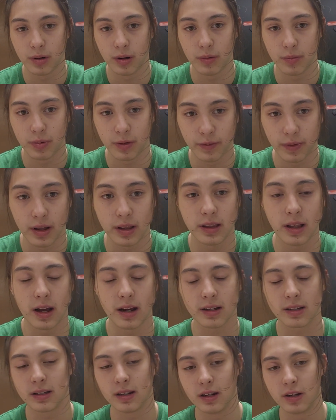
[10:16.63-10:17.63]
prevent the
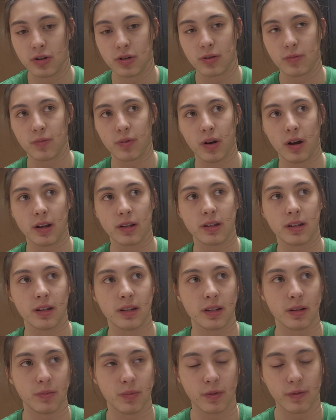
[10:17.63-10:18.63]
oxidation process
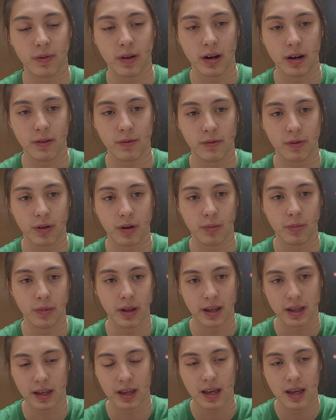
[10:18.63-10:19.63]
and prevent it from like
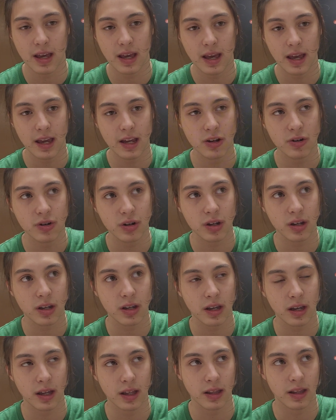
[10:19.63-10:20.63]
aging
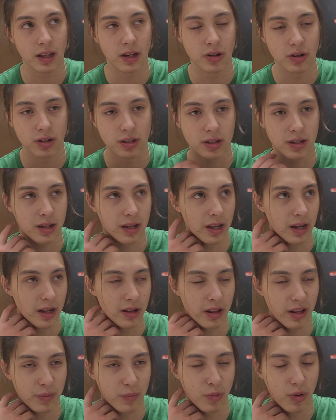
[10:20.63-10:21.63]
and then just getting
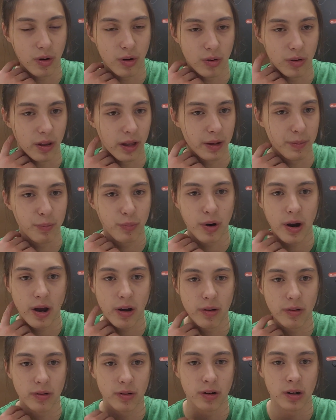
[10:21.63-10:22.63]
like more like
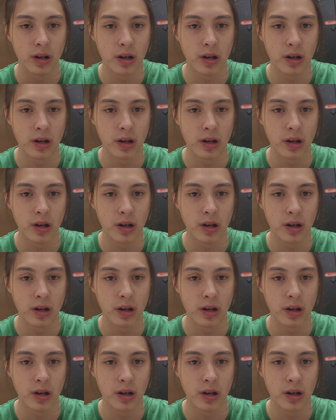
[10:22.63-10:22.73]
brown